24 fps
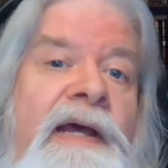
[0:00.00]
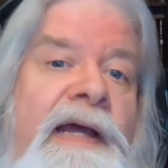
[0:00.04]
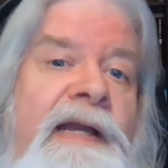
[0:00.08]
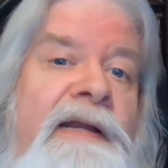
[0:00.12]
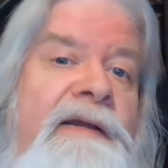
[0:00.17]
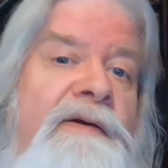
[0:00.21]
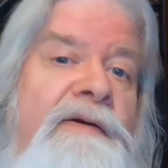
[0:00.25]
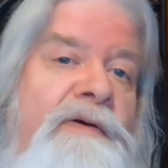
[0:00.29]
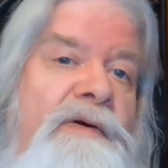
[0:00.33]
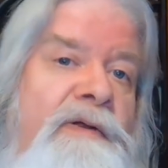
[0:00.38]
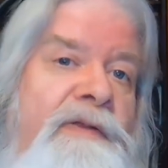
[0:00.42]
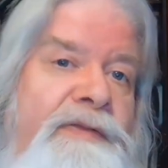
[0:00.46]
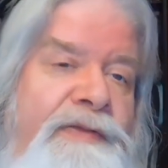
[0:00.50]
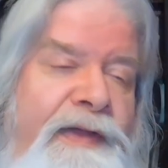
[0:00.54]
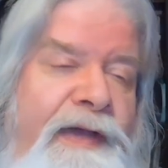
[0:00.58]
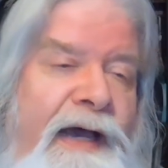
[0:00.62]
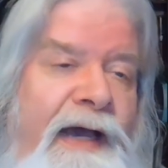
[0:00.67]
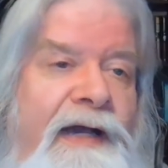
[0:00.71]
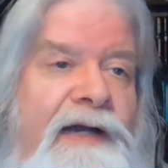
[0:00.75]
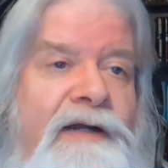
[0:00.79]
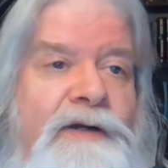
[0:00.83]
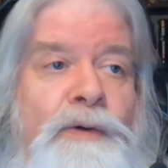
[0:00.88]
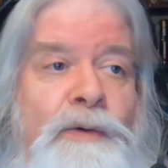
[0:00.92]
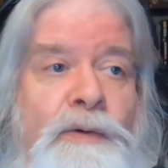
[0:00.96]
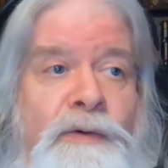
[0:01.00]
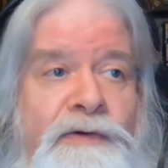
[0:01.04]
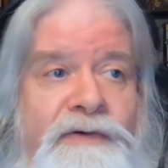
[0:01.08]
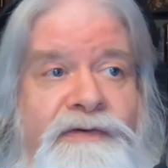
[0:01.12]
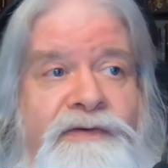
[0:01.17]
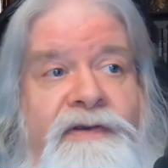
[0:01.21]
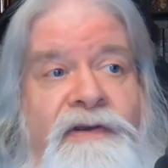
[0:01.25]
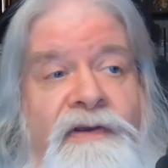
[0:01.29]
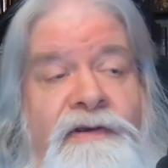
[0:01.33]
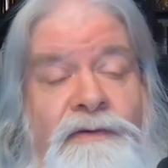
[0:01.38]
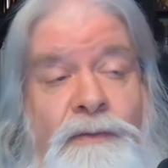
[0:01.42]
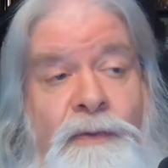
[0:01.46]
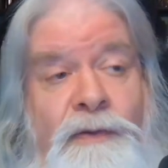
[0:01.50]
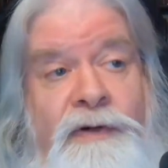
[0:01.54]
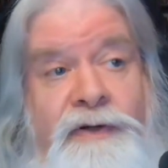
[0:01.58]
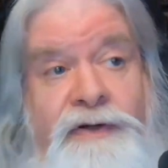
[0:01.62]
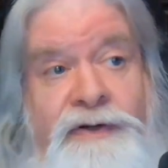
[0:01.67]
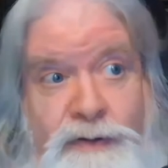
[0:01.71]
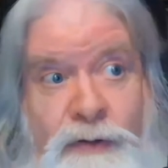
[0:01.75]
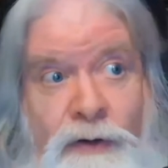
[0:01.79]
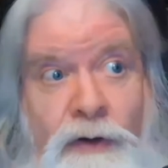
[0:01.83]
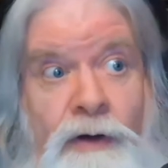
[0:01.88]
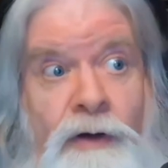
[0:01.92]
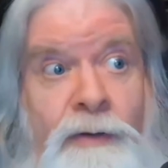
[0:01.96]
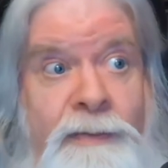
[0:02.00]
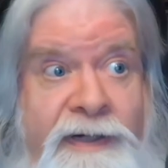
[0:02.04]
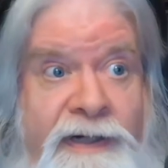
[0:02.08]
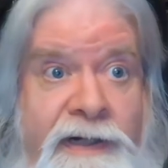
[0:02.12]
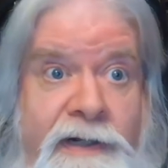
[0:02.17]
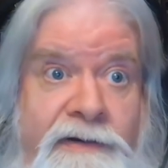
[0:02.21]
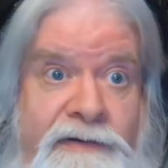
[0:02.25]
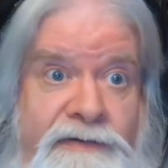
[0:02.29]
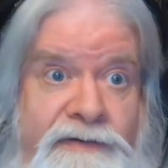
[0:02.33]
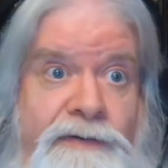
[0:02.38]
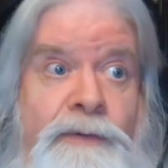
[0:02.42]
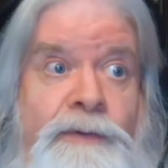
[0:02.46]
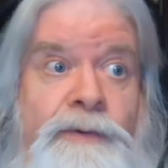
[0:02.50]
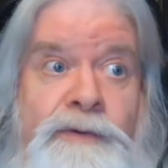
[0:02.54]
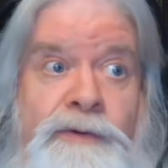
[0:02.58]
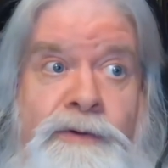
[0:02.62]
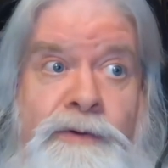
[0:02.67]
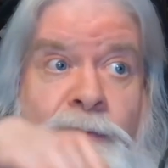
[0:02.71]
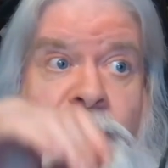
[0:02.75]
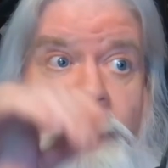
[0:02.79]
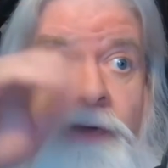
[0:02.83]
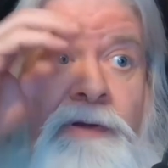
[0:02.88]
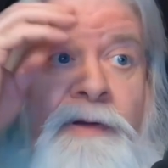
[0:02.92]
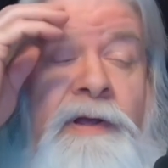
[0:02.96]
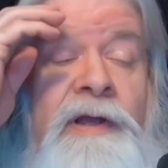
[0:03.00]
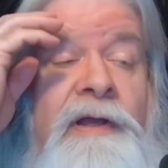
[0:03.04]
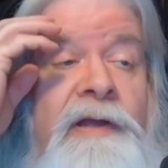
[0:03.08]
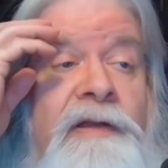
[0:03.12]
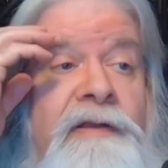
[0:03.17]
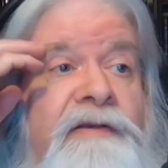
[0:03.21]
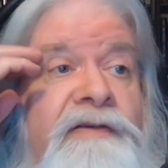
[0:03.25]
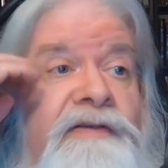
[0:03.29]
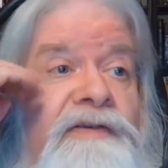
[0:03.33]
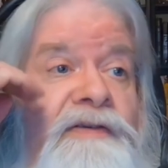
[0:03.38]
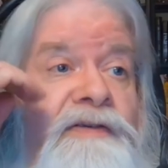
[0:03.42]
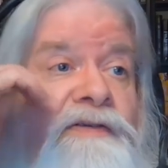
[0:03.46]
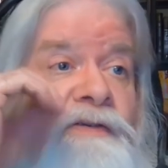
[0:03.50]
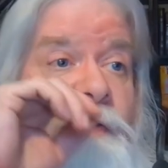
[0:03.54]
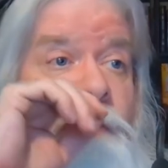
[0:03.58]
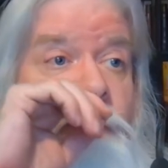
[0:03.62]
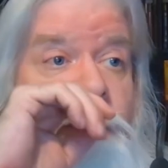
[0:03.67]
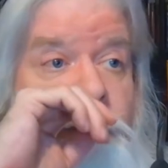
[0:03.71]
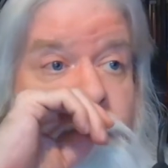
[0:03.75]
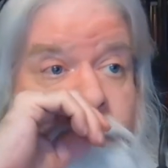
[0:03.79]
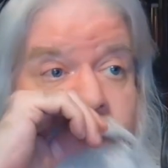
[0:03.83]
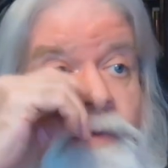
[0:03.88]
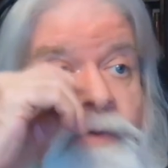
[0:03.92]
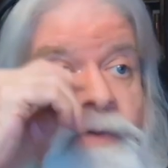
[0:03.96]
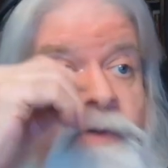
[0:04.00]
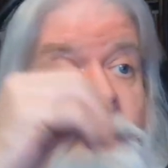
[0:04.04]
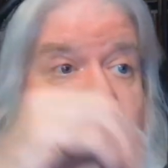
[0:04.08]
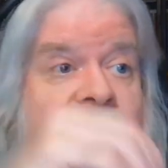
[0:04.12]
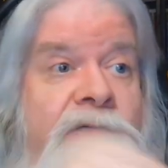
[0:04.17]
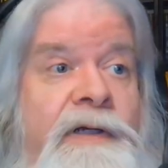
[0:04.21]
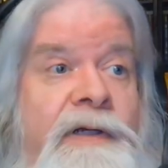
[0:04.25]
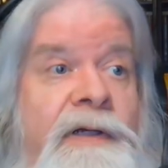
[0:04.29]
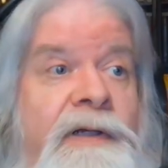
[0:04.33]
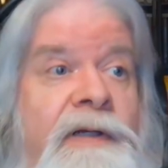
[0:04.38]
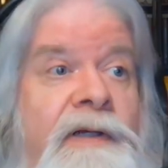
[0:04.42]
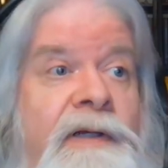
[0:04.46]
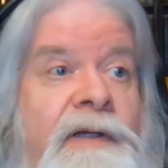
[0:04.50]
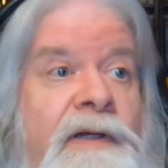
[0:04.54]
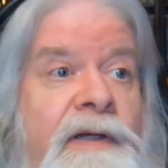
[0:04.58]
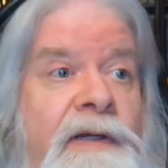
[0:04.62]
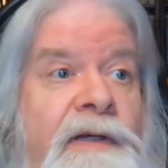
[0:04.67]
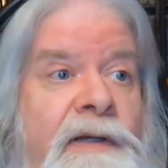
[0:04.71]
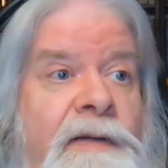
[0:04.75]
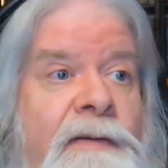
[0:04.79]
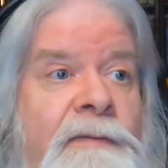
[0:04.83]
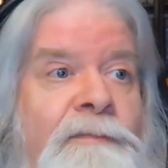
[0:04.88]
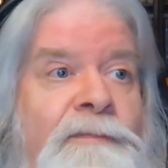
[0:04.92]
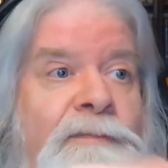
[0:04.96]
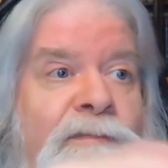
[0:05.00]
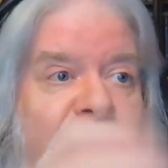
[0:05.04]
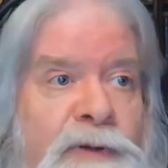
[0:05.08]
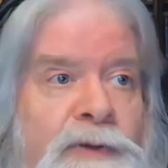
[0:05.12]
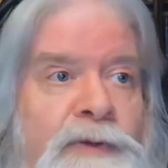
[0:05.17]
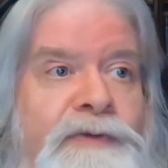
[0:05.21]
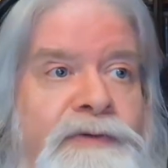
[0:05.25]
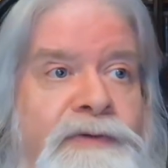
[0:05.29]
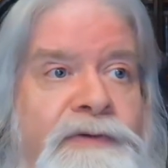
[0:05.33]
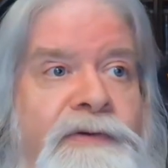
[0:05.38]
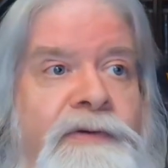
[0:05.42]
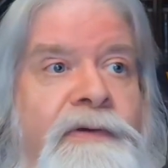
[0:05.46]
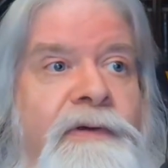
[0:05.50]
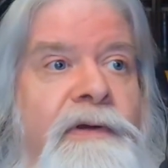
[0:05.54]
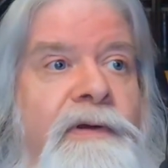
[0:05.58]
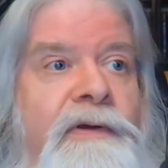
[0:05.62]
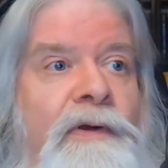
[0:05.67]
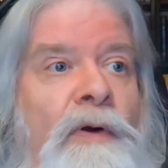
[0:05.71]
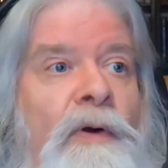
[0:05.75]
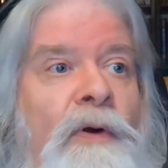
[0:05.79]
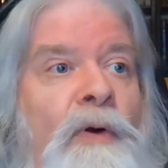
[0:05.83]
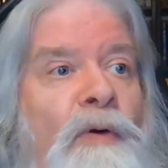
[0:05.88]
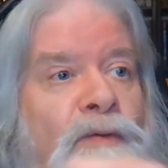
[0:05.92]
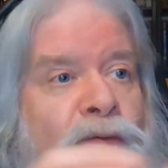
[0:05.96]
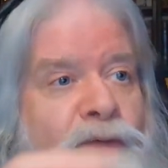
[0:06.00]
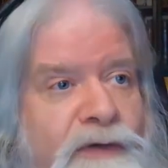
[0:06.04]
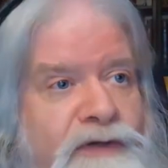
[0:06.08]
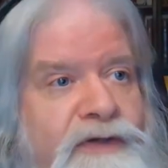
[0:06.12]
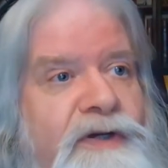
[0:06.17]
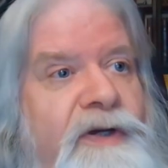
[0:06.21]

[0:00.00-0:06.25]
And that, of course, is what dominates Scornubel. This is a community built over